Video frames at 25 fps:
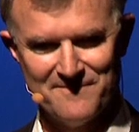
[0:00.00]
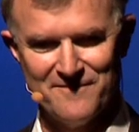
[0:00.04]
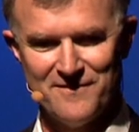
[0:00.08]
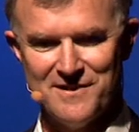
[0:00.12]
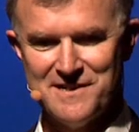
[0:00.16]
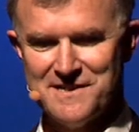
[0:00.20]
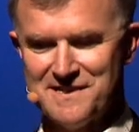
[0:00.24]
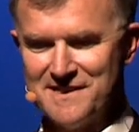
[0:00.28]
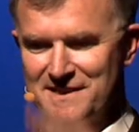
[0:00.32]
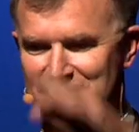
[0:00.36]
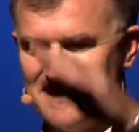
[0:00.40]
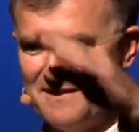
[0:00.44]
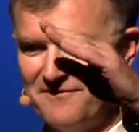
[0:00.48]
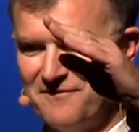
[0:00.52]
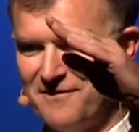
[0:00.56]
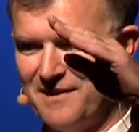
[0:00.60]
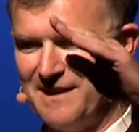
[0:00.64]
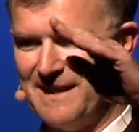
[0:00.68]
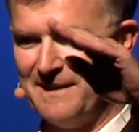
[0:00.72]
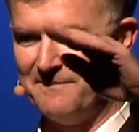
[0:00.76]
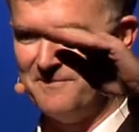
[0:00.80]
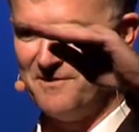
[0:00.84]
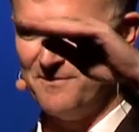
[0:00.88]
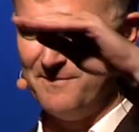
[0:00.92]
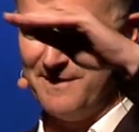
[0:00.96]
up very
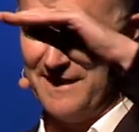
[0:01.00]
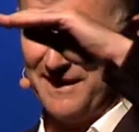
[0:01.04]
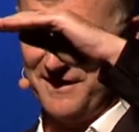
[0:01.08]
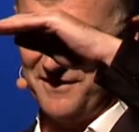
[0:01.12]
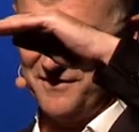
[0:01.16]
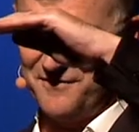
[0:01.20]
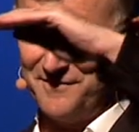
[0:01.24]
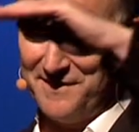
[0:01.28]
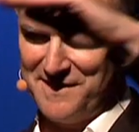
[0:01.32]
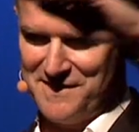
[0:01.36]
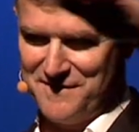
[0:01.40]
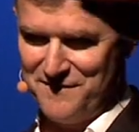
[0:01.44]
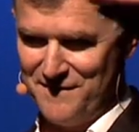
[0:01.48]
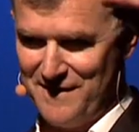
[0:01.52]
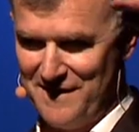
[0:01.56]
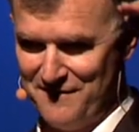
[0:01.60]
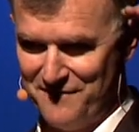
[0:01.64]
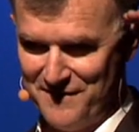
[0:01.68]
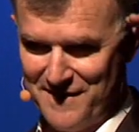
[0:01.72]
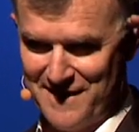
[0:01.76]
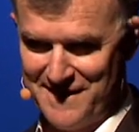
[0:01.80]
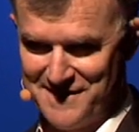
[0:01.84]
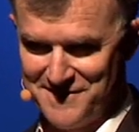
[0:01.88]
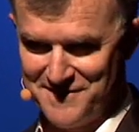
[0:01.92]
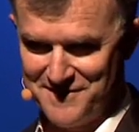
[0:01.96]
significantly, up to about
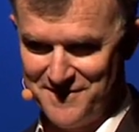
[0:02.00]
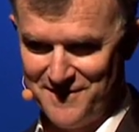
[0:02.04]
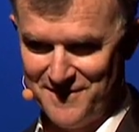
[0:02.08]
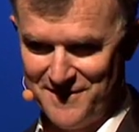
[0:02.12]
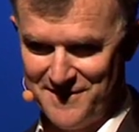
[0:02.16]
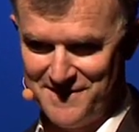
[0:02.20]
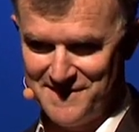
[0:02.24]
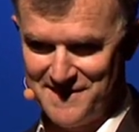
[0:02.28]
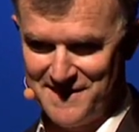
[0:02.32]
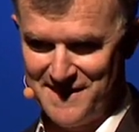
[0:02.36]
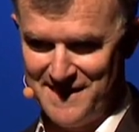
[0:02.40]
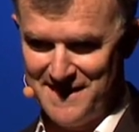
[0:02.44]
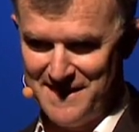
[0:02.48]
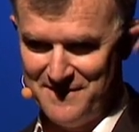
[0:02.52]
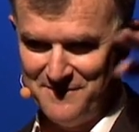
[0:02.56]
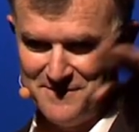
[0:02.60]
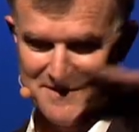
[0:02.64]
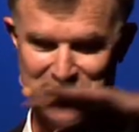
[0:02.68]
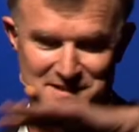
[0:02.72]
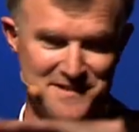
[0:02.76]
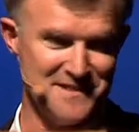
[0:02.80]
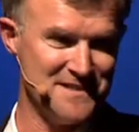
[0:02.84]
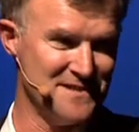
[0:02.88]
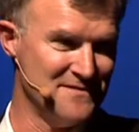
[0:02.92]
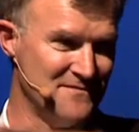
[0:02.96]
$5,000 a year,
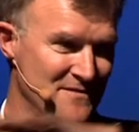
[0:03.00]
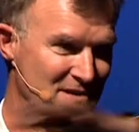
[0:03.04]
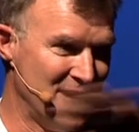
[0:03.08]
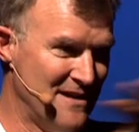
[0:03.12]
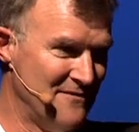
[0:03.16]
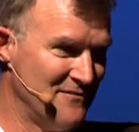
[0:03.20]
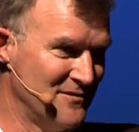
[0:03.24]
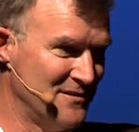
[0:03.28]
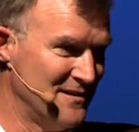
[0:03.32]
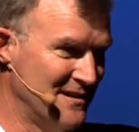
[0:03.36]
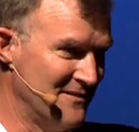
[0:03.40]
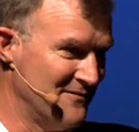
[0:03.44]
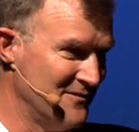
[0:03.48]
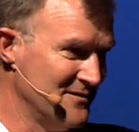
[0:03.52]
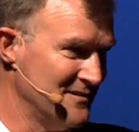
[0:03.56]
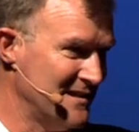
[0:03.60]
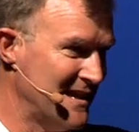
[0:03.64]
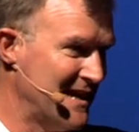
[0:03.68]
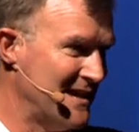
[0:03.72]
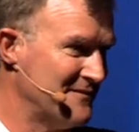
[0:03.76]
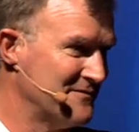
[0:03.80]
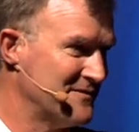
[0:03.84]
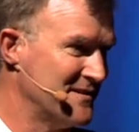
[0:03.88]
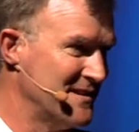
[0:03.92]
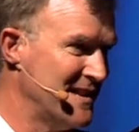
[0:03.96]
which is survival
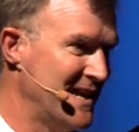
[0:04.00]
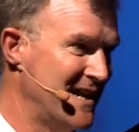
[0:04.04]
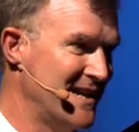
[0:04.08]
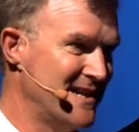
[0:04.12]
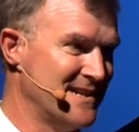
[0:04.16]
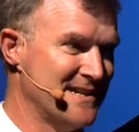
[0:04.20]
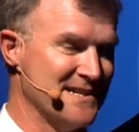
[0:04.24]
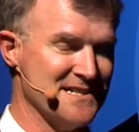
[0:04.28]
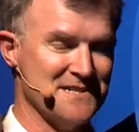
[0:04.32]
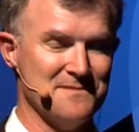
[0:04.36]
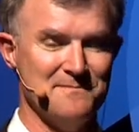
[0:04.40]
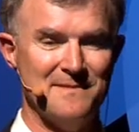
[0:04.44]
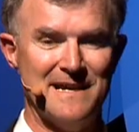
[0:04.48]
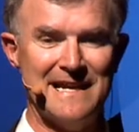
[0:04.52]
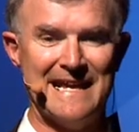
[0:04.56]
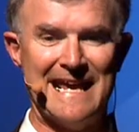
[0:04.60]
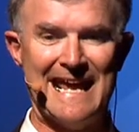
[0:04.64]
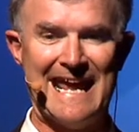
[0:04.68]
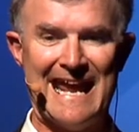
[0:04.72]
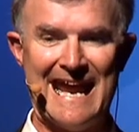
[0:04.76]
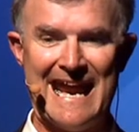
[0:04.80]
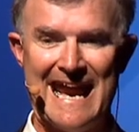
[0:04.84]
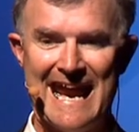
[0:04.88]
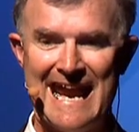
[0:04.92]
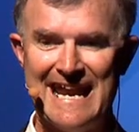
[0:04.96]
level. After that, it doesn't make
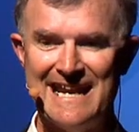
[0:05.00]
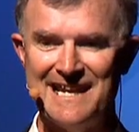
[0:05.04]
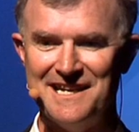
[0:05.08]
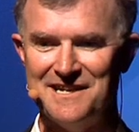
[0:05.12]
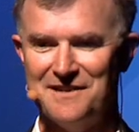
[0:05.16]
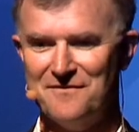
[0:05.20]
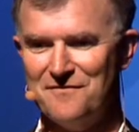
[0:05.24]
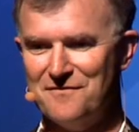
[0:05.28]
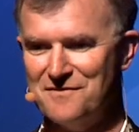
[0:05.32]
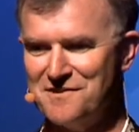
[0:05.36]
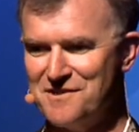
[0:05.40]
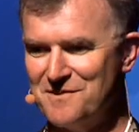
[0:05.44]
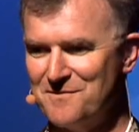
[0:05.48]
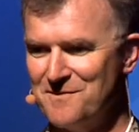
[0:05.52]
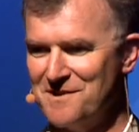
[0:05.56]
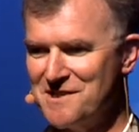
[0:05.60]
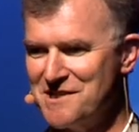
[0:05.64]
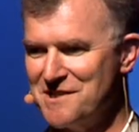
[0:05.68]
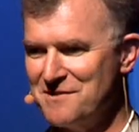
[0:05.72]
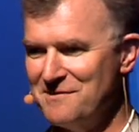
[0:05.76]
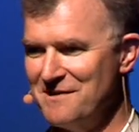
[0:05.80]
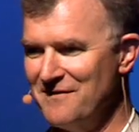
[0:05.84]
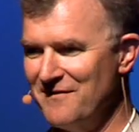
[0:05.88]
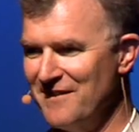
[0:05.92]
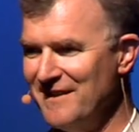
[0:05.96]
any difference
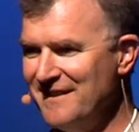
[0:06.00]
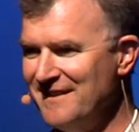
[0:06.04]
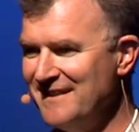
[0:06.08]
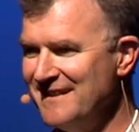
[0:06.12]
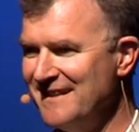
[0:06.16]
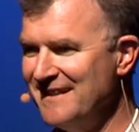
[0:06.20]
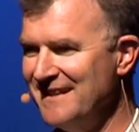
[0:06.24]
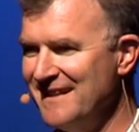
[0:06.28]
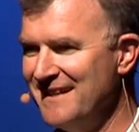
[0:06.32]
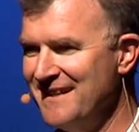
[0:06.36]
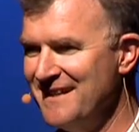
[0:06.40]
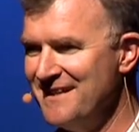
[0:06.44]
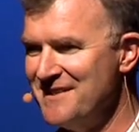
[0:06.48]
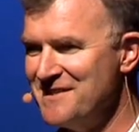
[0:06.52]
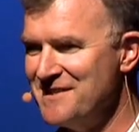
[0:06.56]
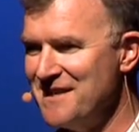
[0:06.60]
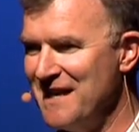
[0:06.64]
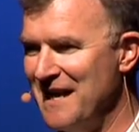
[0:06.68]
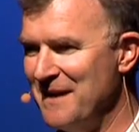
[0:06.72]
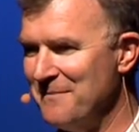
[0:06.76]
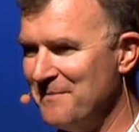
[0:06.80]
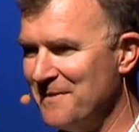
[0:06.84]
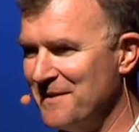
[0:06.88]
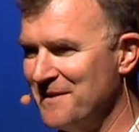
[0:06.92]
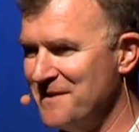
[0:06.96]
whatsoever
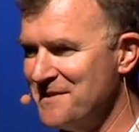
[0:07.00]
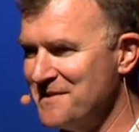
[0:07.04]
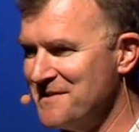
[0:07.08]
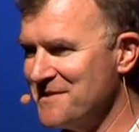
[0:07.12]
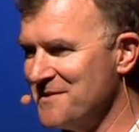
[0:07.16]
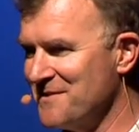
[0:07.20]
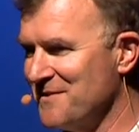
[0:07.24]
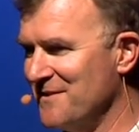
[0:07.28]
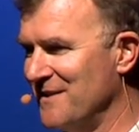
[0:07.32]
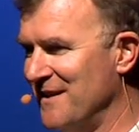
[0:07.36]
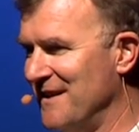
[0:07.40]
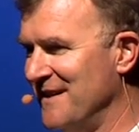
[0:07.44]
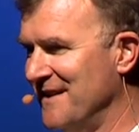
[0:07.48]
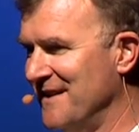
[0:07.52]
to happiness.